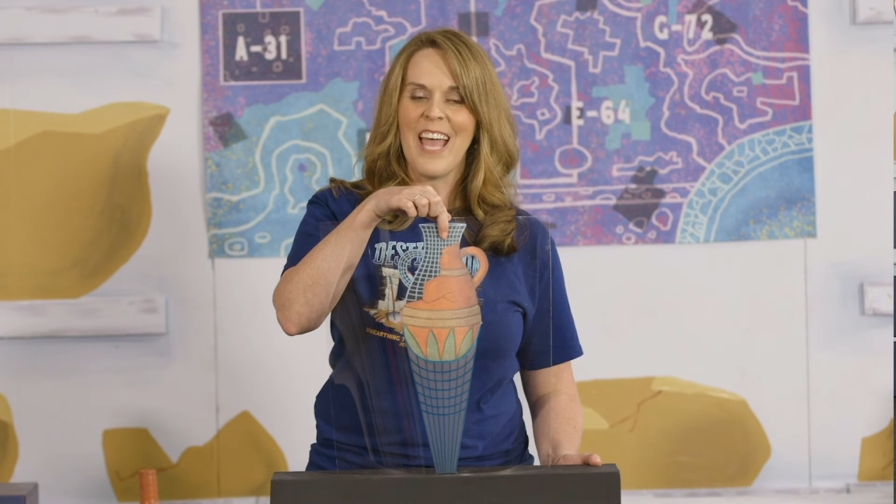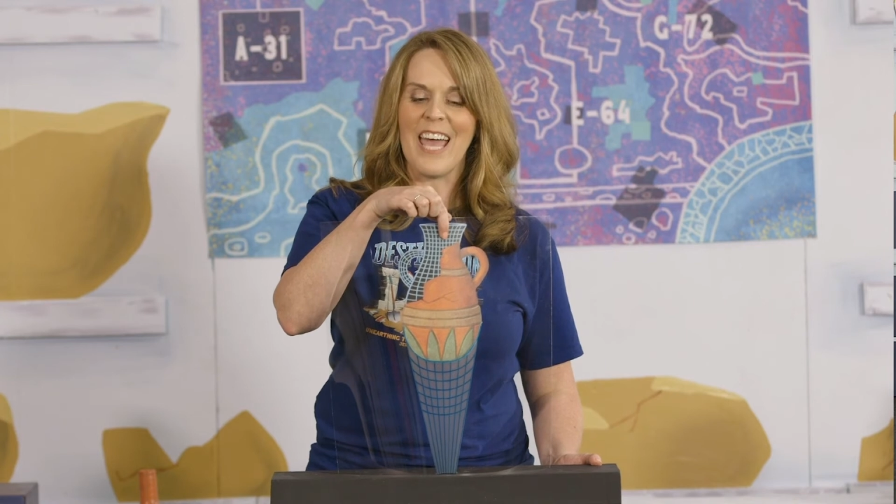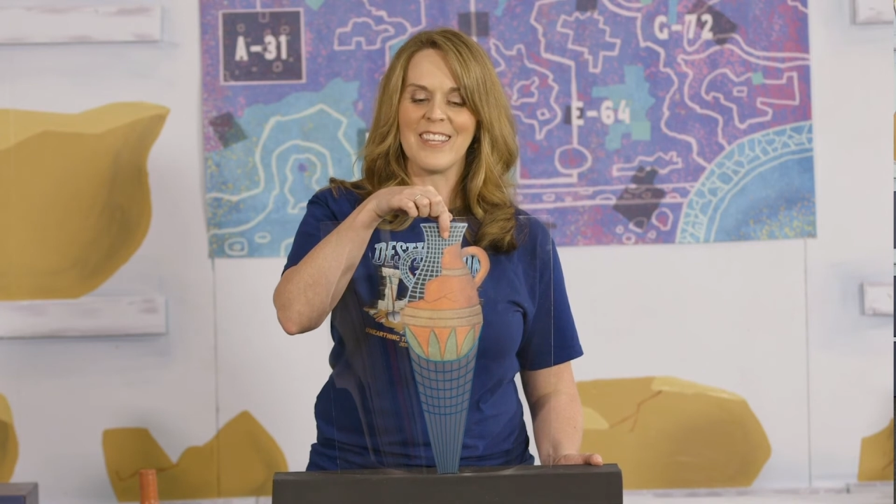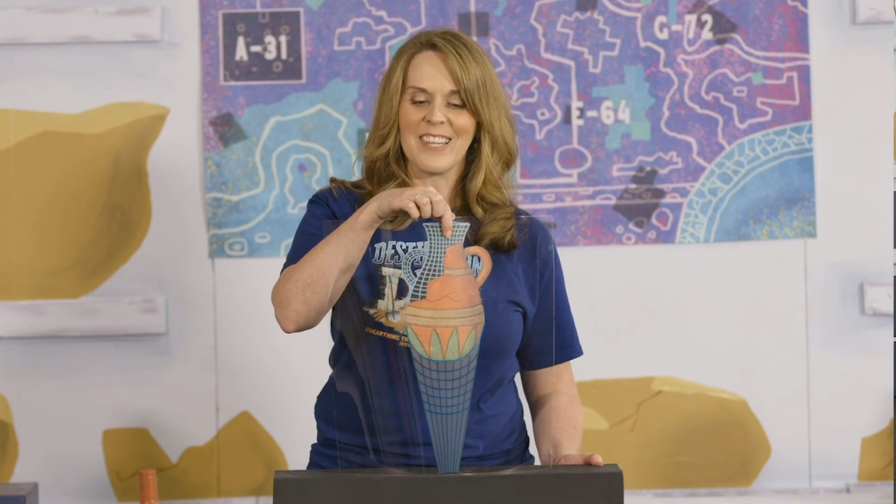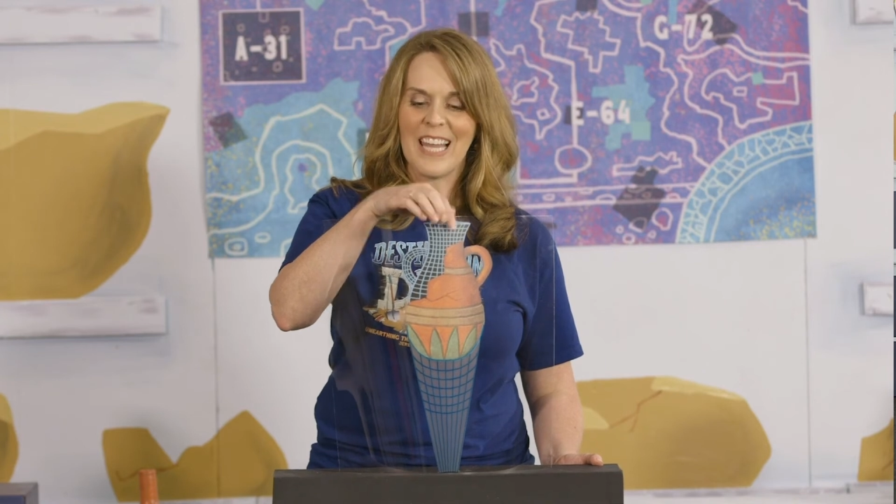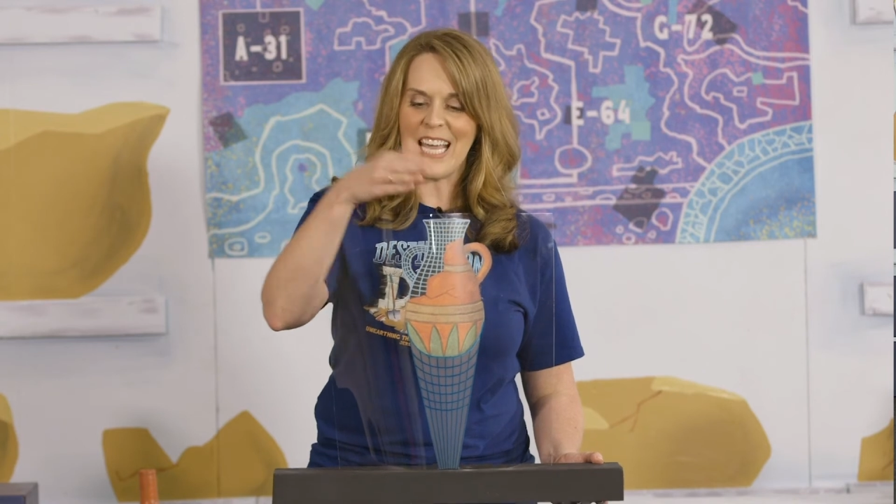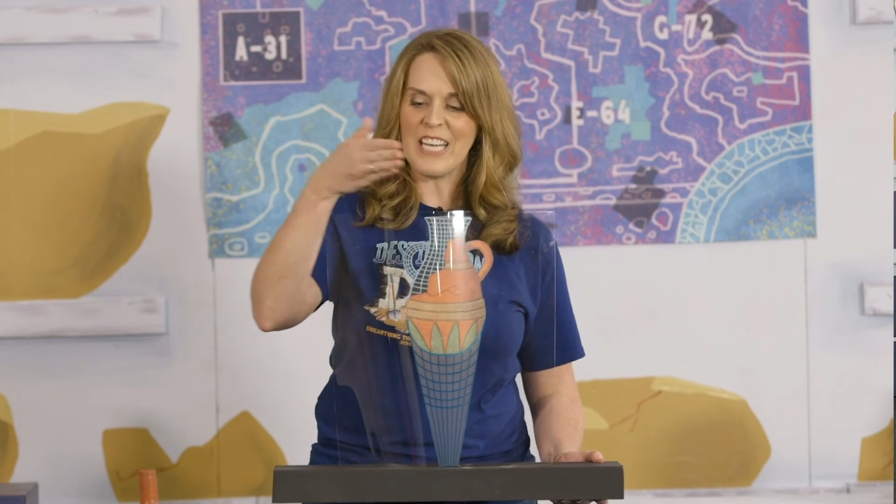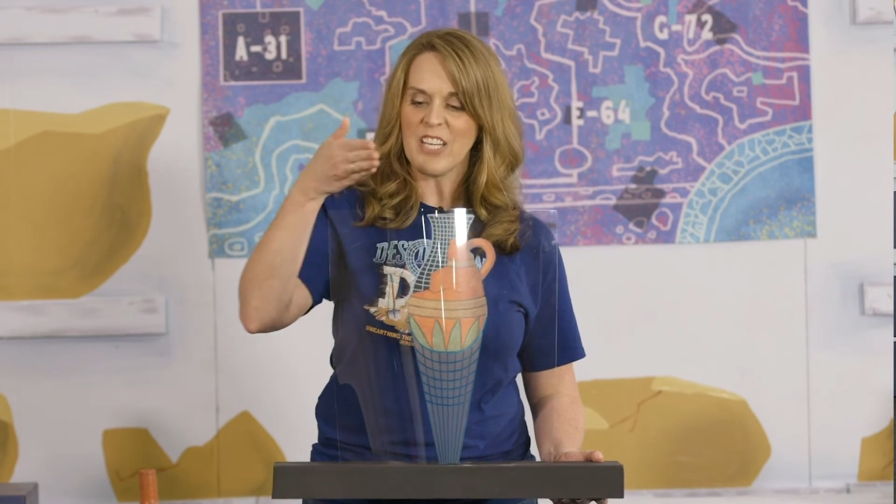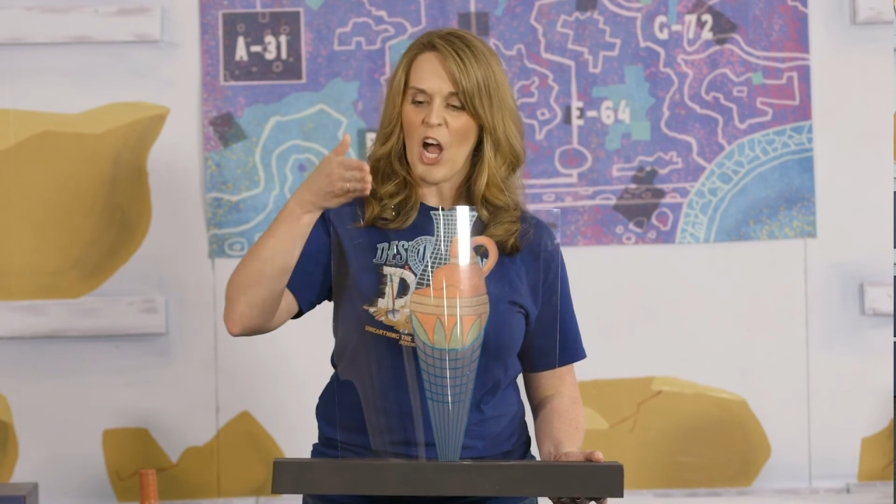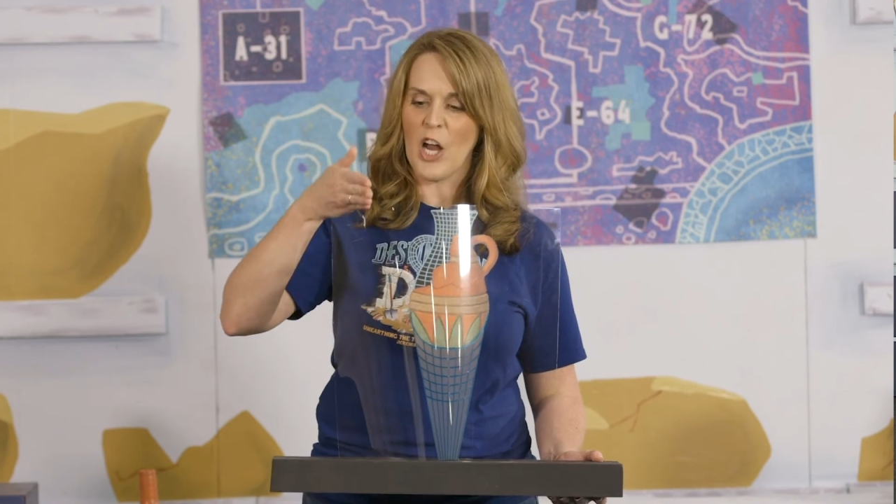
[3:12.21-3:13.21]
and lay
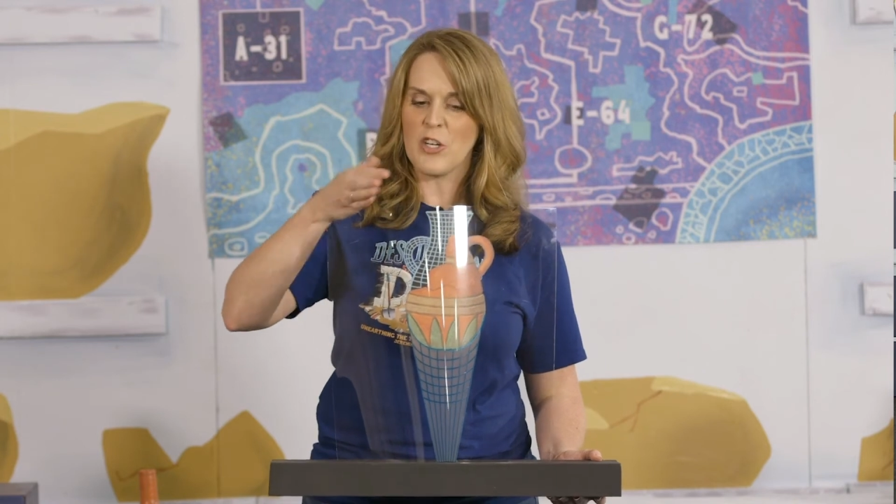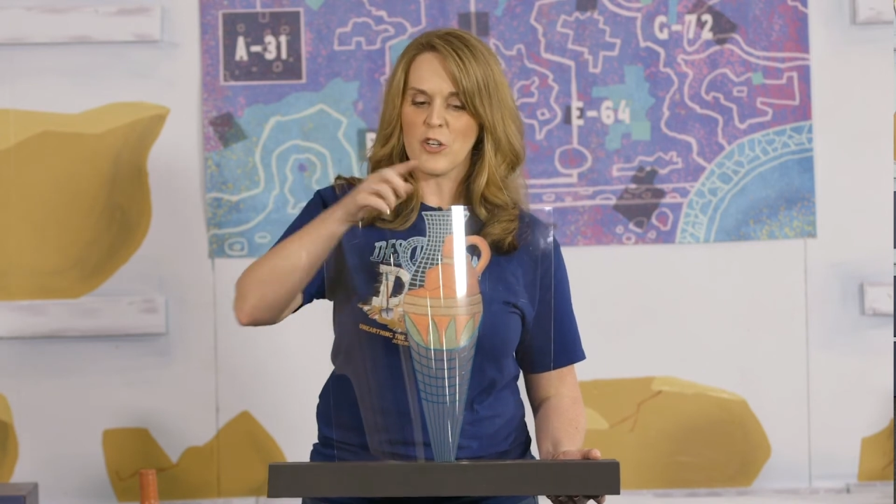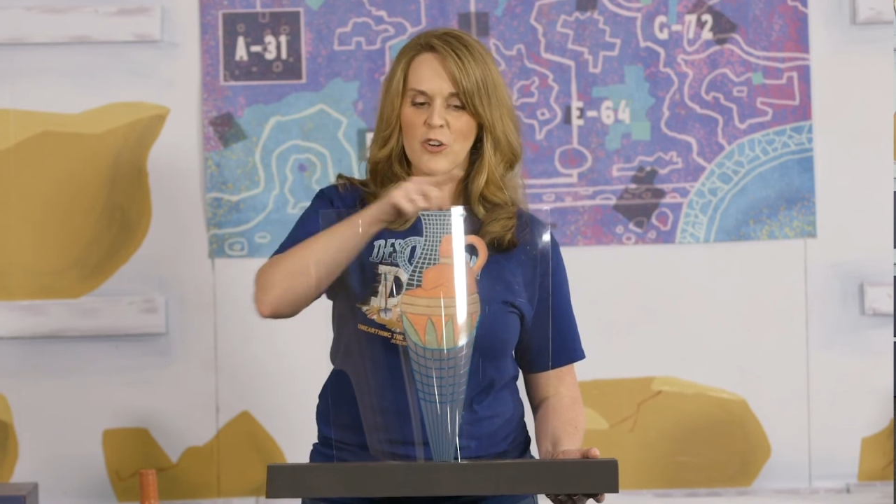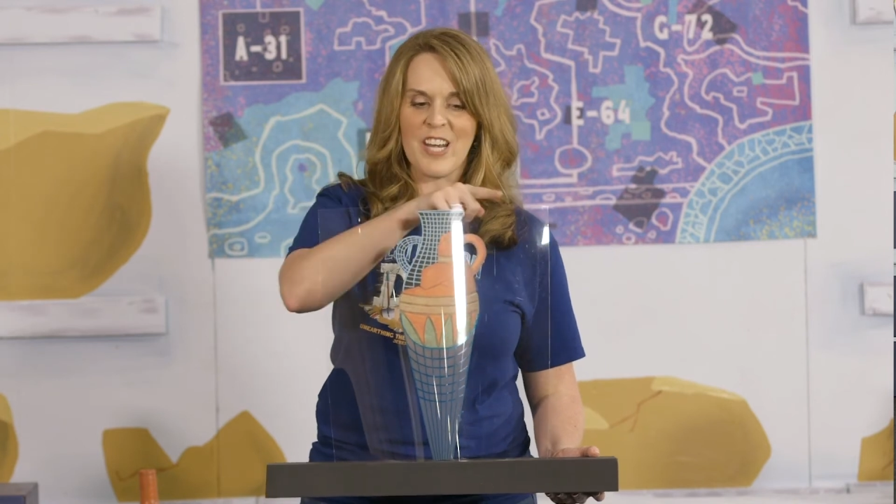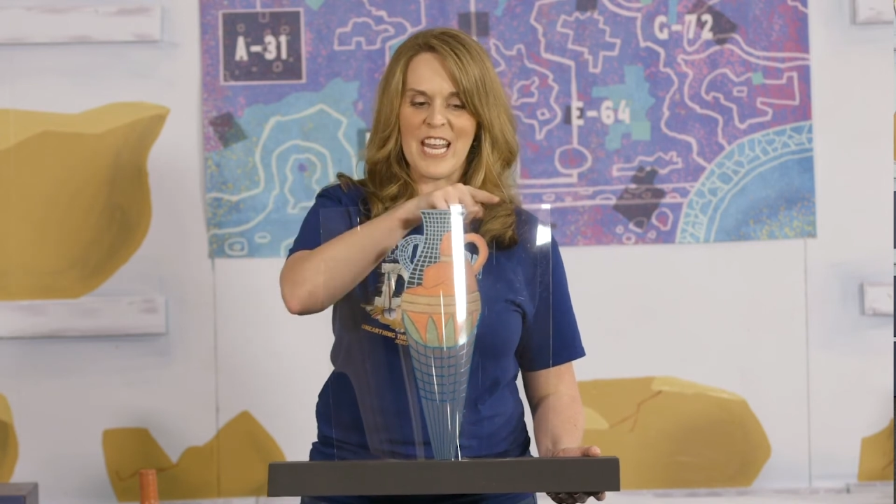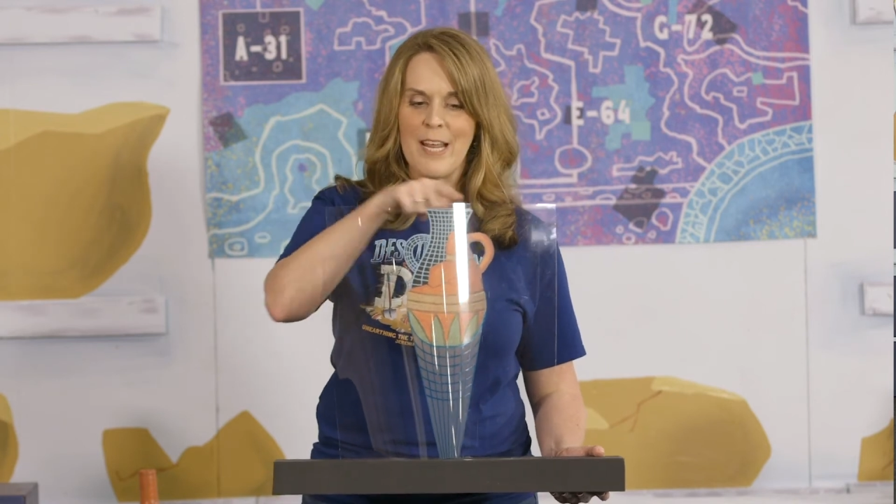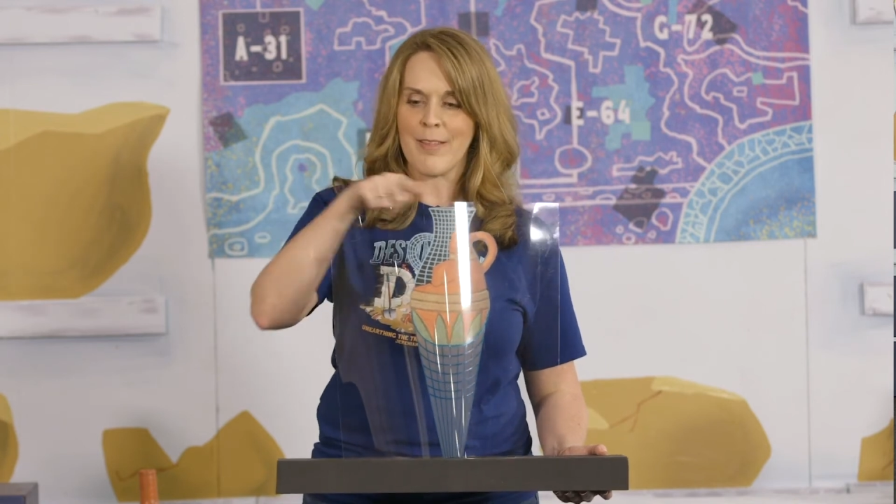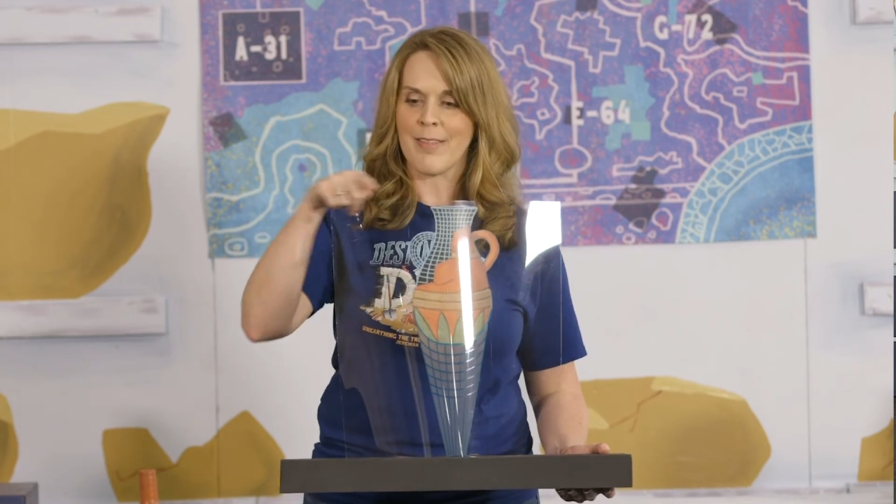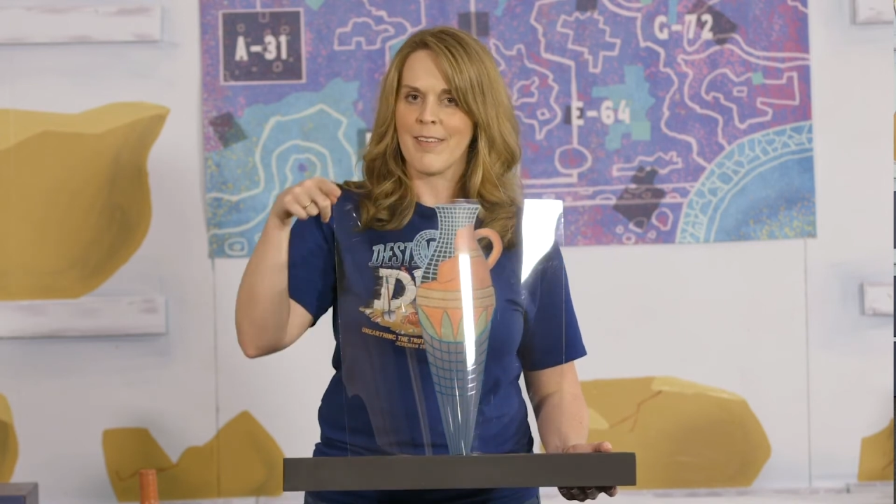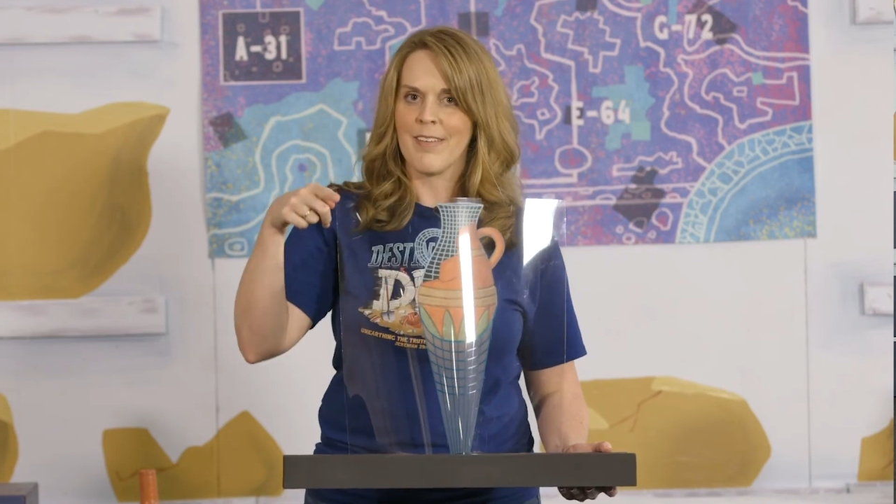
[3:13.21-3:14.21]
it
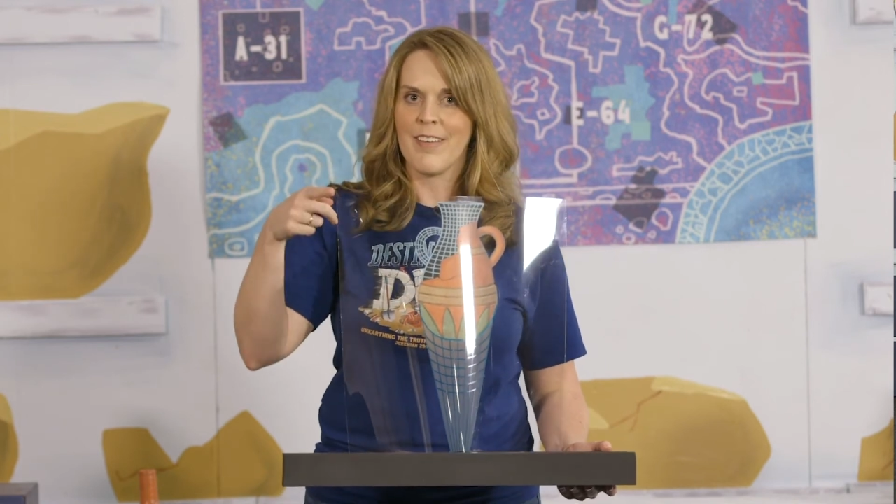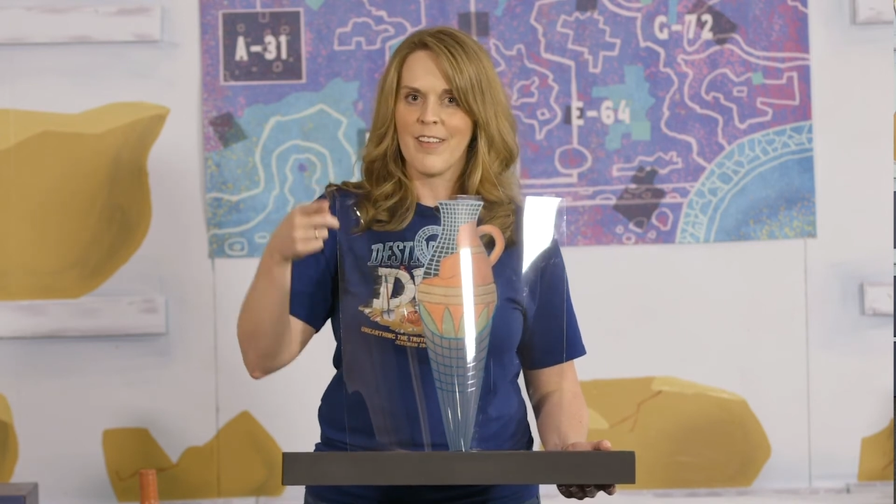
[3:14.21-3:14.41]
underneath